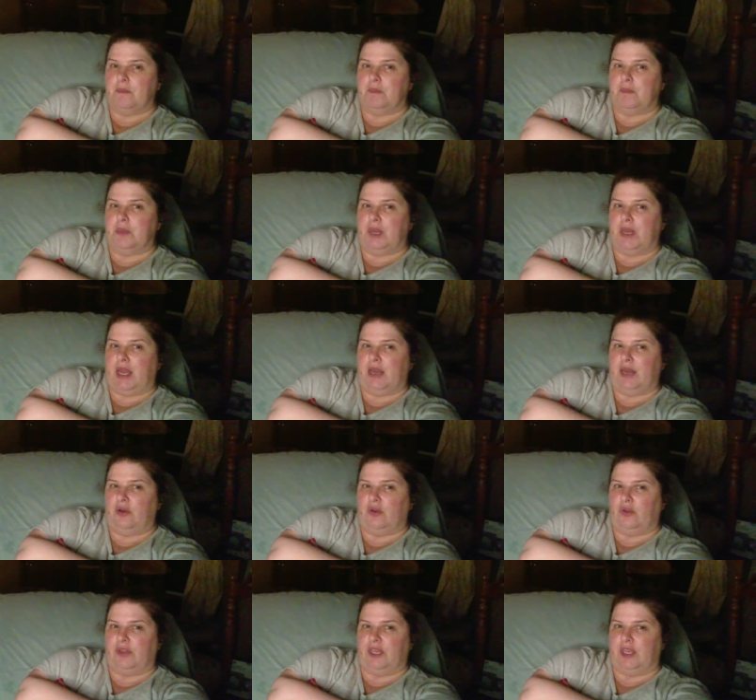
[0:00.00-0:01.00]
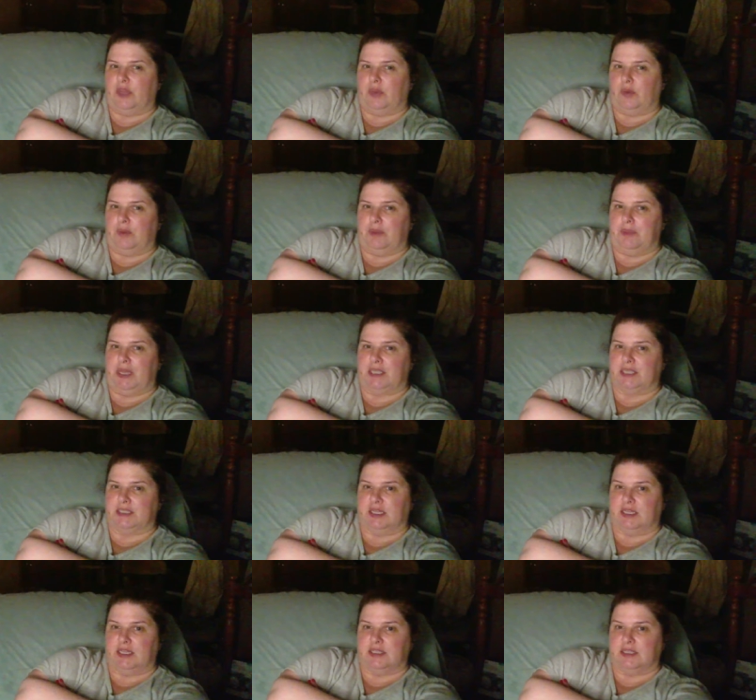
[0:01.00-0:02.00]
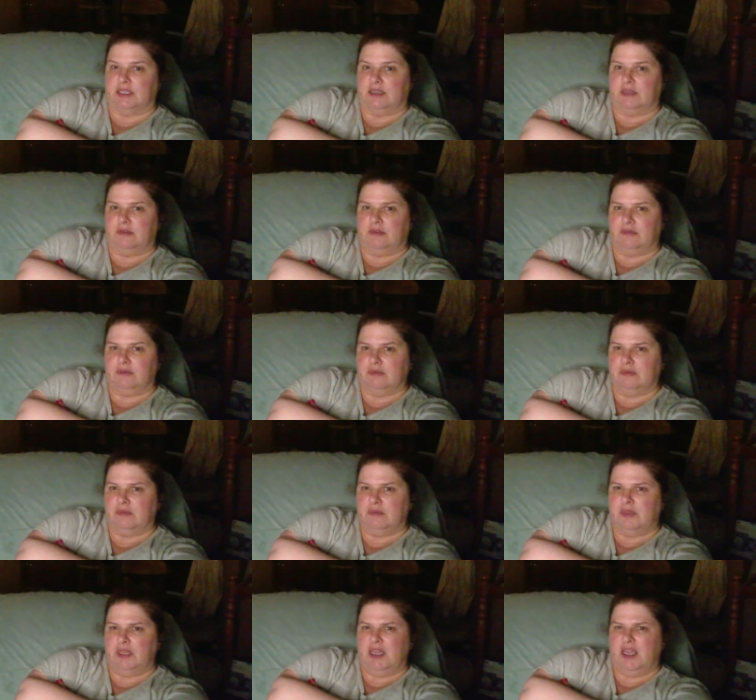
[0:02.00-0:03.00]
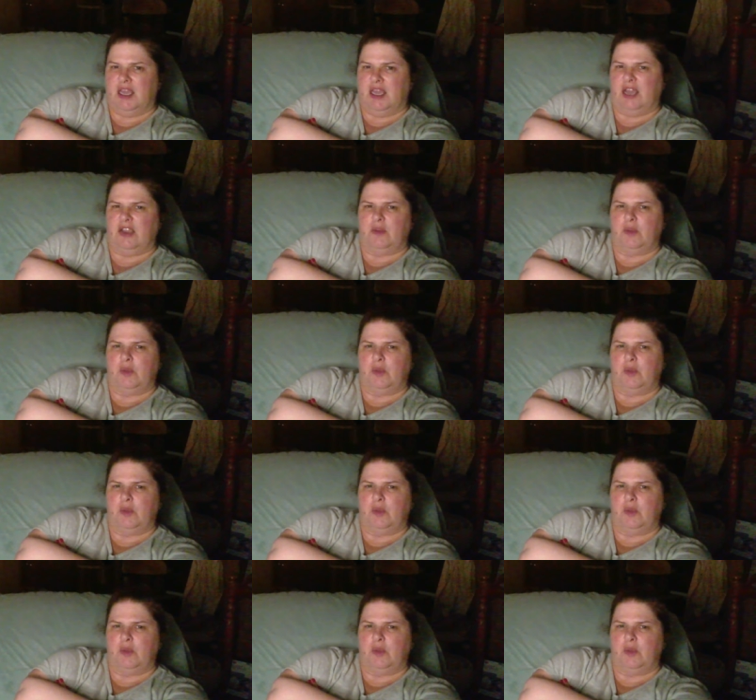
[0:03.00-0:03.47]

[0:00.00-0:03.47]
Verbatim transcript: but I don't think it went past the kissing. How come we